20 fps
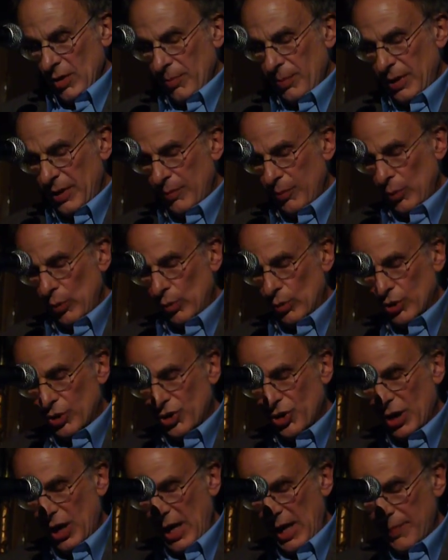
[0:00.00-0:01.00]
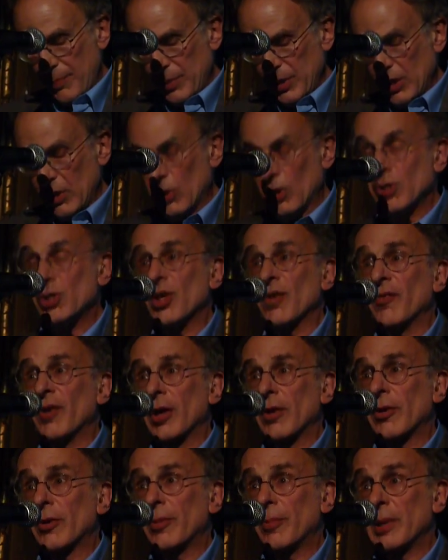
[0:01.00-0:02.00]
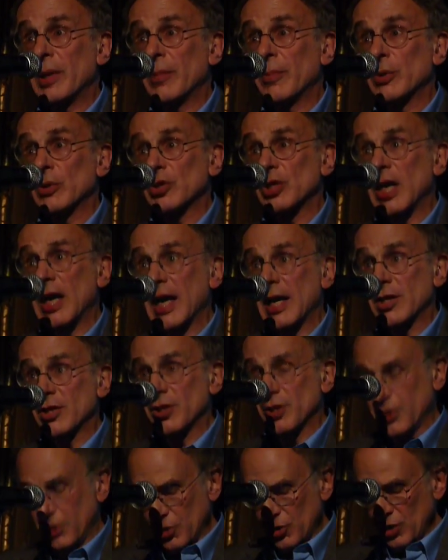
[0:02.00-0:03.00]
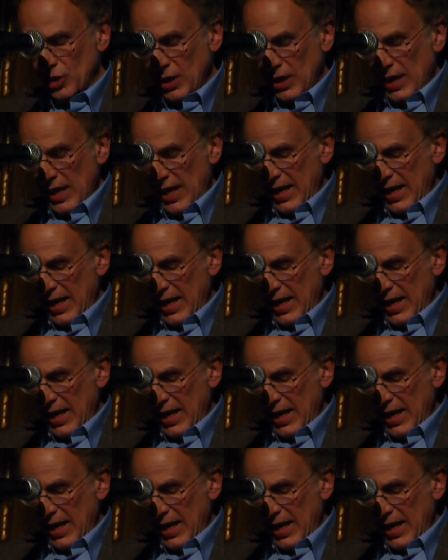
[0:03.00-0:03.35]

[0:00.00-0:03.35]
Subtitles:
People were shot because of other people's actions,